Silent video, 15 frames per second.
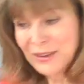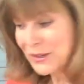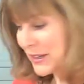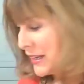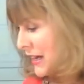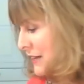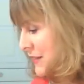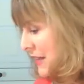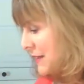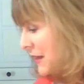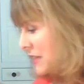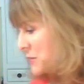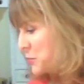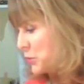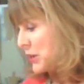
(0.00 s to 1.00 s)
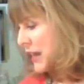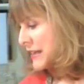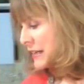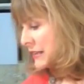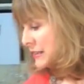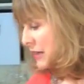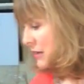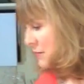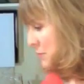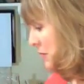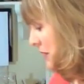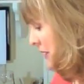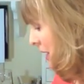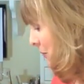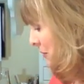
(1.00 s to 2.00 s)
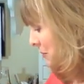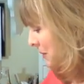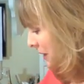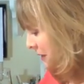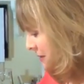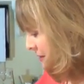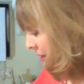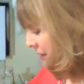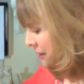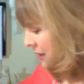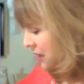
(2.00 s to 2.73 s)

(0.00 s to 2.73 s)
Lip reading: Okay, I think that's preheated enough, been a couple of minutes.